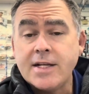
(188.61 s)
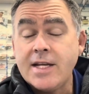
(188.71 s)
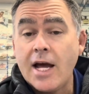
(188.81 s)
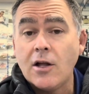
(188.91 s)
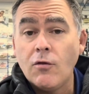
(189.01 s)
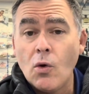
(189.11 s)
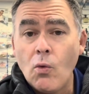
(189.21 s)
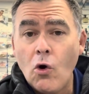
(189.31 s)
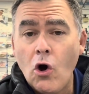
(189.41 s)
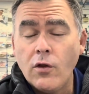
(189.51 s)
Down on the
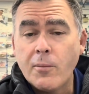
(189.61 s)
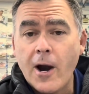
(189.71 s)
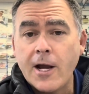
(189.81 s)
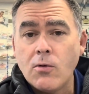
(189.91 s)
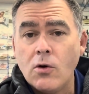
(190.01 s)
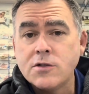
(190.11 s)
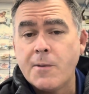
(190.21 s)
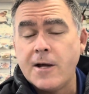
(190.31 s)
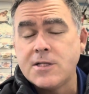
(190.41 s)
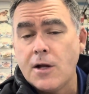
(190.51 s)
wall, the break walls,
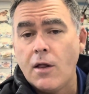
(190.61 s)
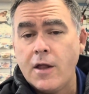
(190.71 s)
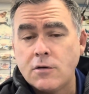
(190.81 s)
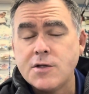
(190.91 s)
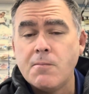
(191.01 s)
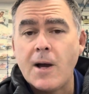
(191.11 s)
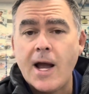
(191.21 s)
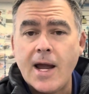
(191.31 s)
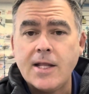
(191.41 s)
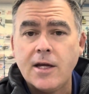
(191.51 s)
both Nelson
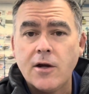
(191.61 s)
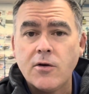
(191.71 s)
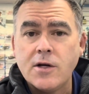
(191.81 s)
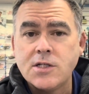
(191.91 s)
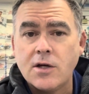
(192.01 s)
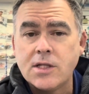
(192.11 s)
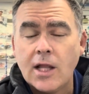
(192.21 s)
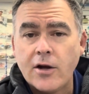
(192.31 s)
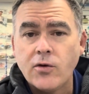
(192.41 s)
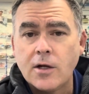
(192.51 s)
Bay and the Anchorage, those
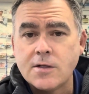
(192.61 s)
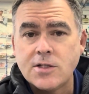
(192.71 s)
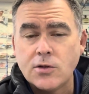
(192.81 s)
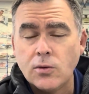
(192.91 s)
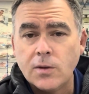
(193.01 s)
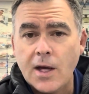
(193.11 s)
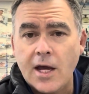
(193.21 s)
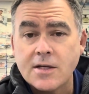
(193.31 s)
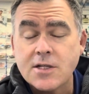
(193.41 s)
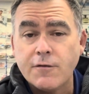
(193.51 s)
Ludrick are still
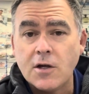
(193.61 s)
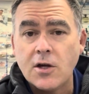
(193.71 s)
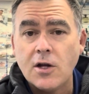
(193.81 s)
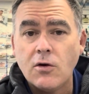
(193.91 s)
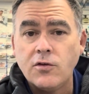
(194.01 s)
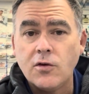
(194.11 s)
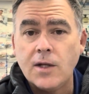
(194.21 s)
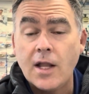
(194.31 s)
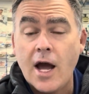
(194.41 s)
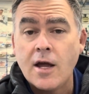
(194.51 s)
there. So if you're keen on
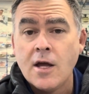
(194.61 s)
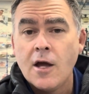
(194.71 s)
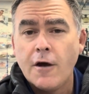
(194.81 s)
doing that.